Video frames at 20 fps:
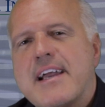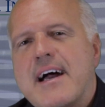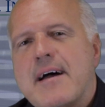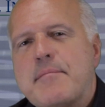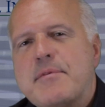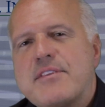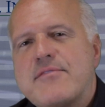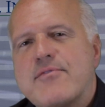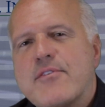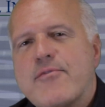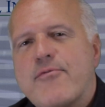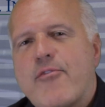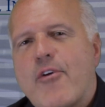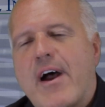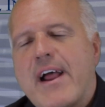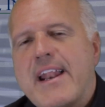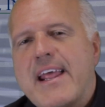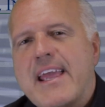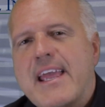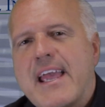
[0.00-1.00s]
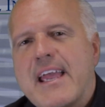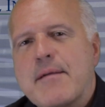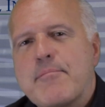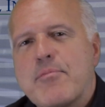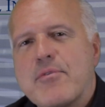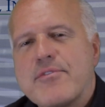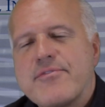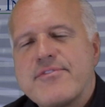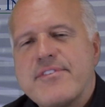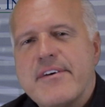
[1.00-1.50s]
comments for Friday,
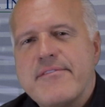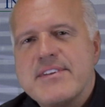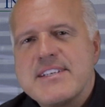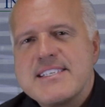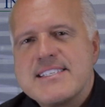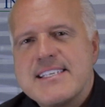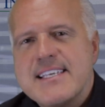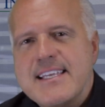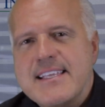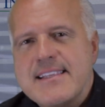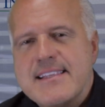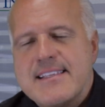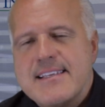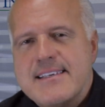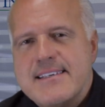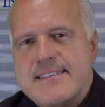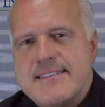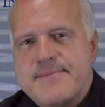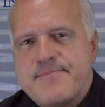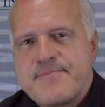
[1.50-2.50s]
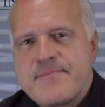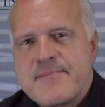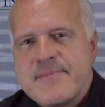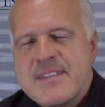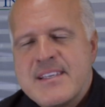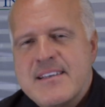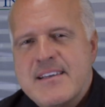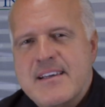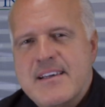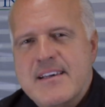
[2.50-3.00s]
April 17th.
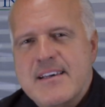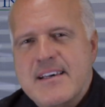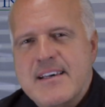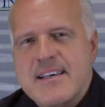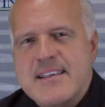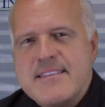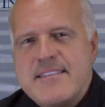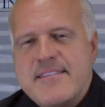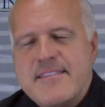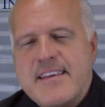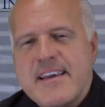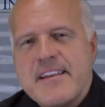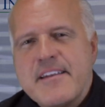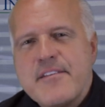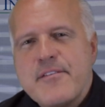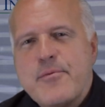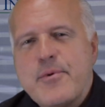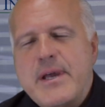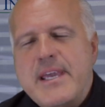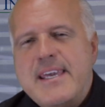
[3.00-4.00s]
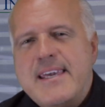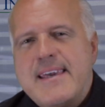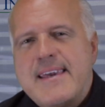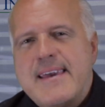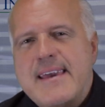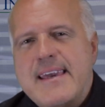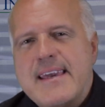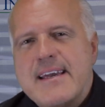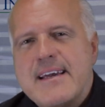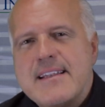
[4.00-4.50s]
It's the end of the
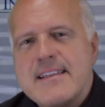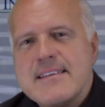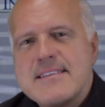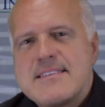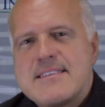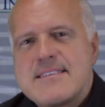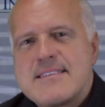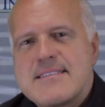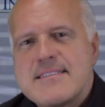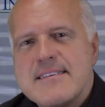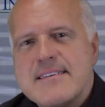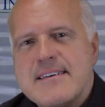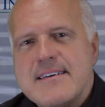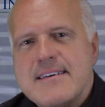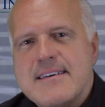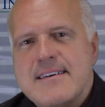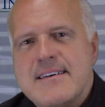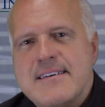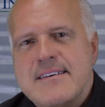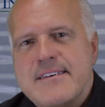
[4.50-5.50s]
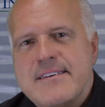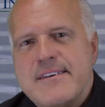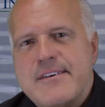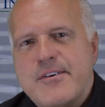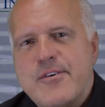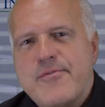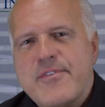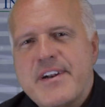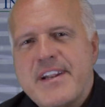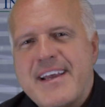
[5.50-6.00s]
week and it's
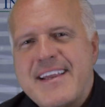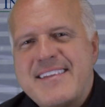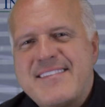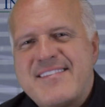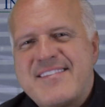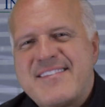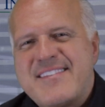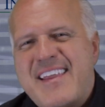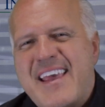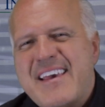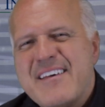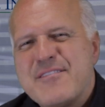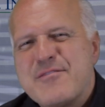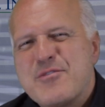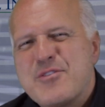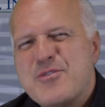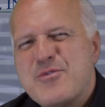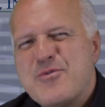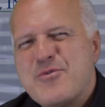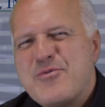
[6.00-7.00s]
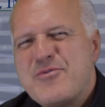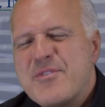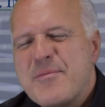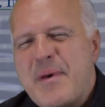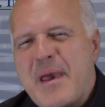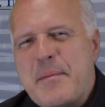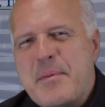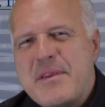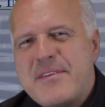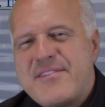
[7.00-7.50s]
overnight stale news and
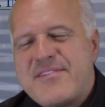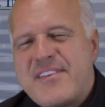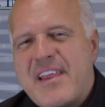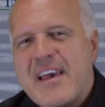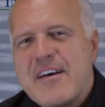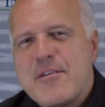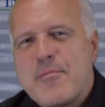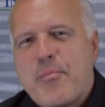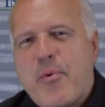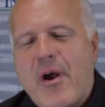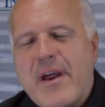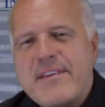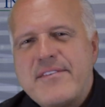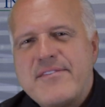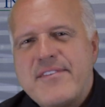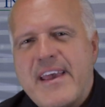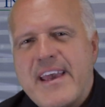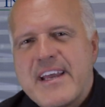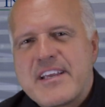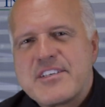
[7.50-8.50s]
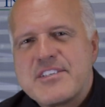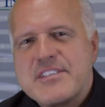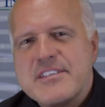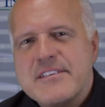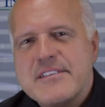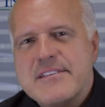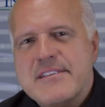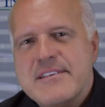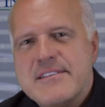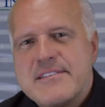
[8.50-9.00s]
maybe stale price
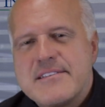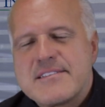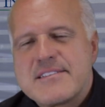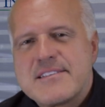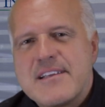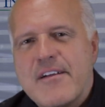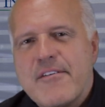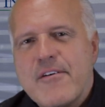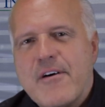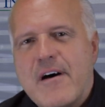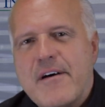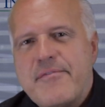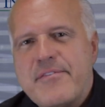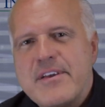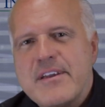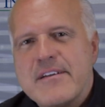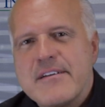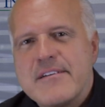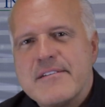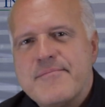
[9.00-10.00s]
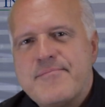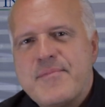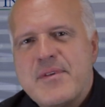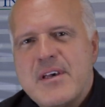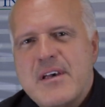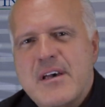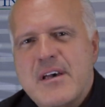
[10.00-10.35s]
action to start off here.